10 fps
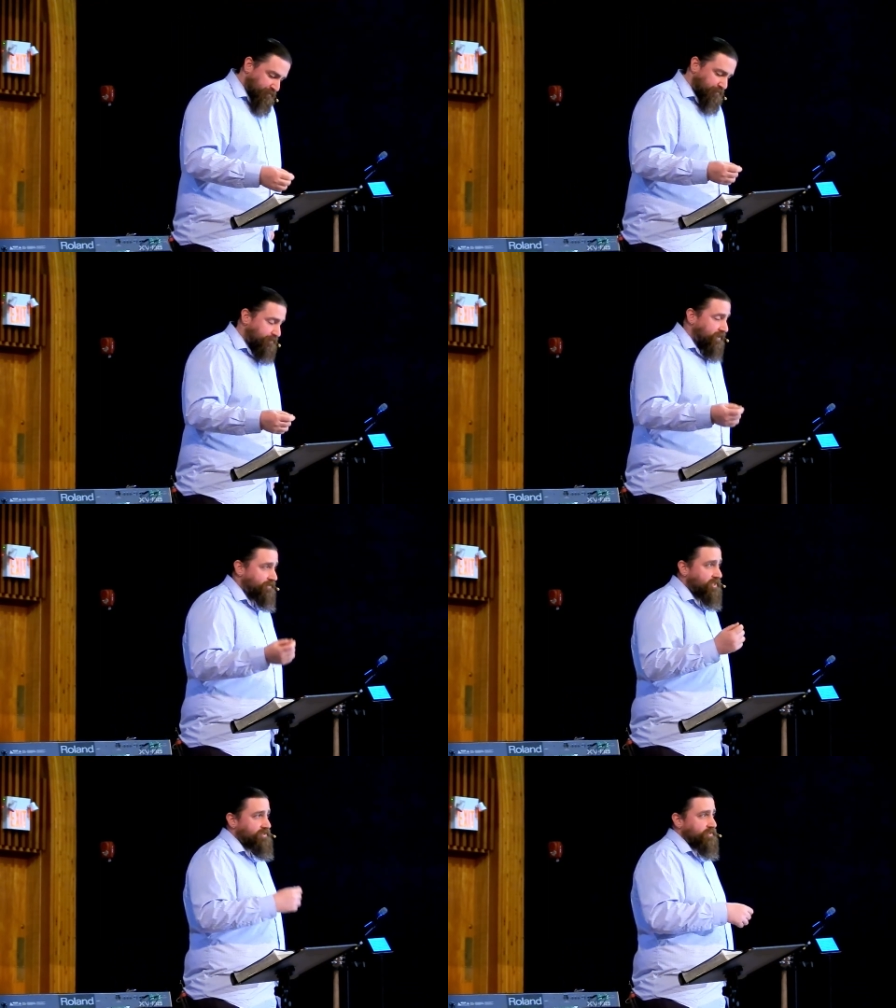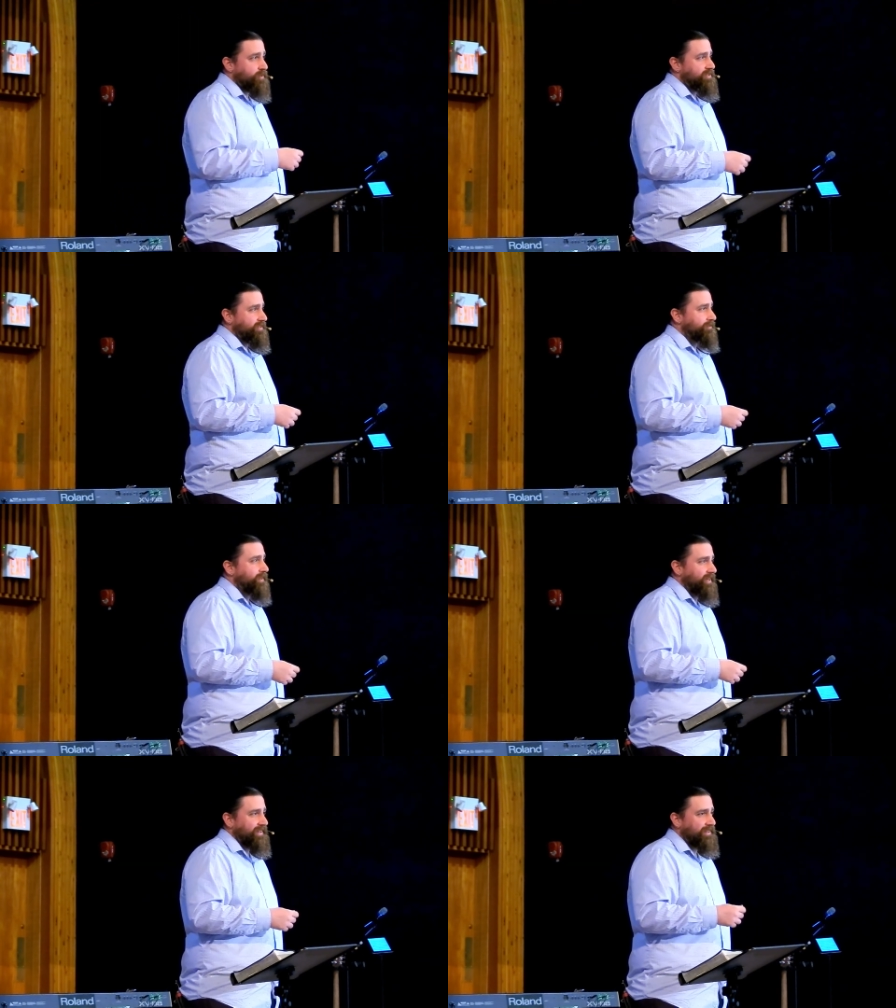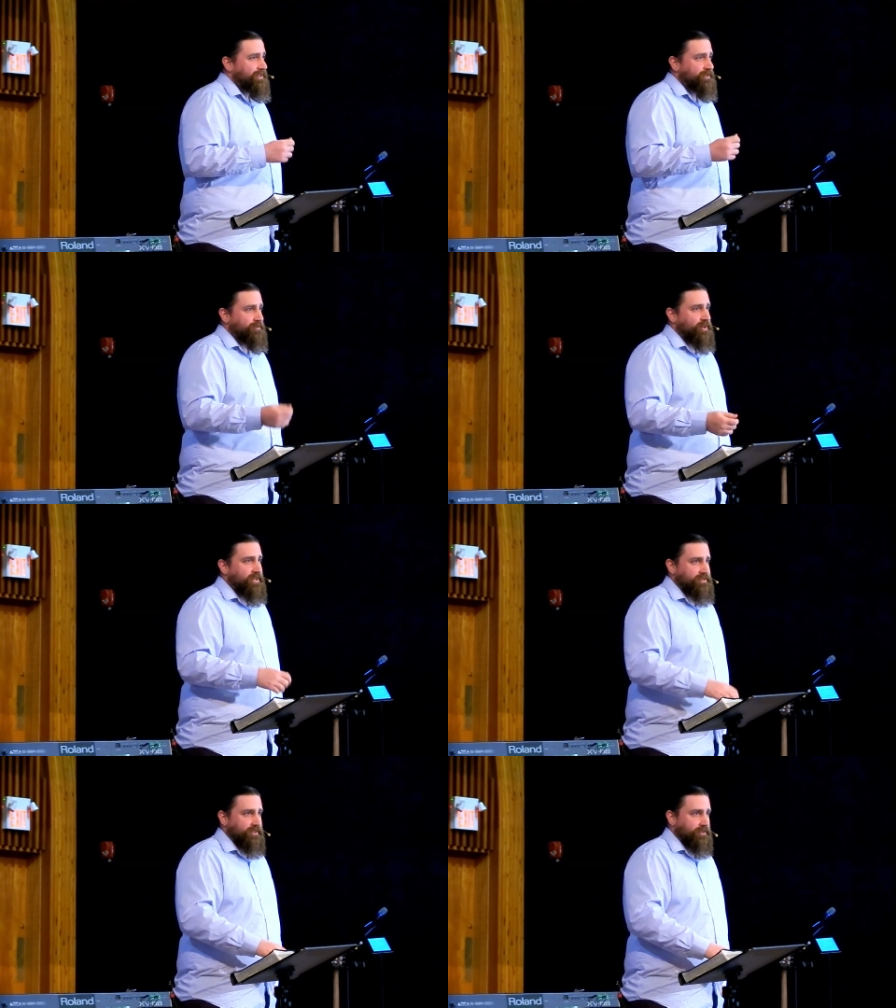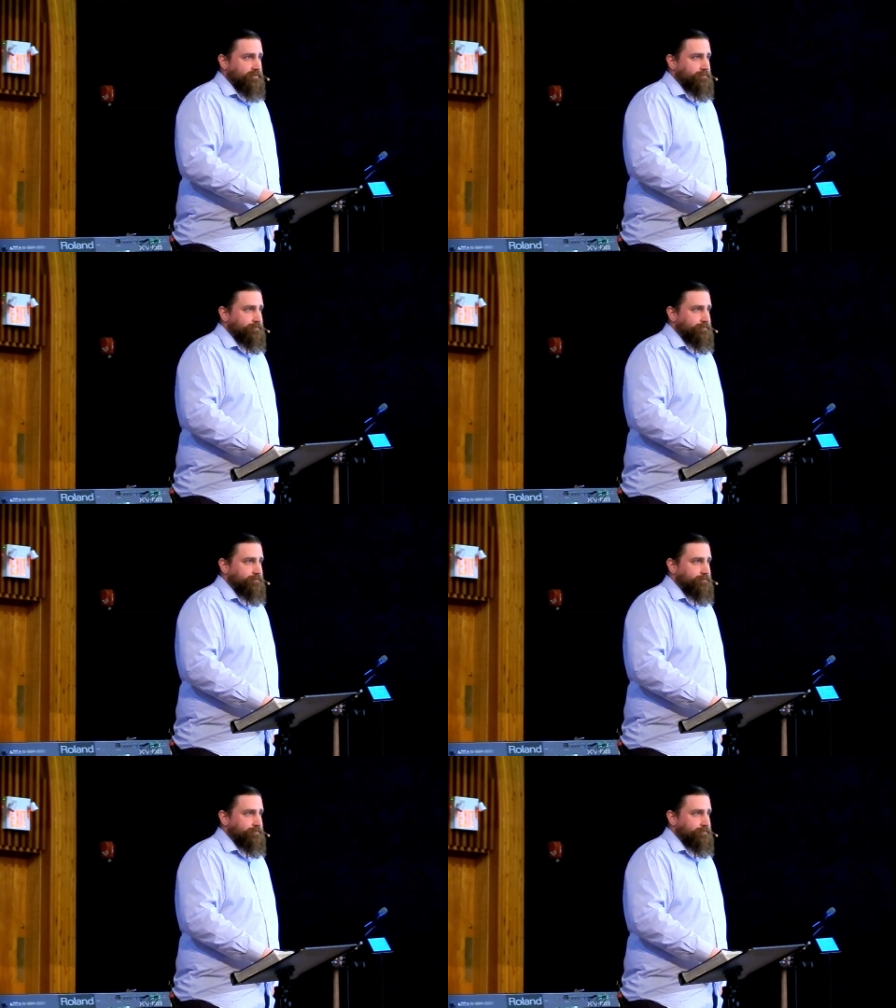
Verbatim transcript: But if Jesus wasn't divine, he couldn't rise again.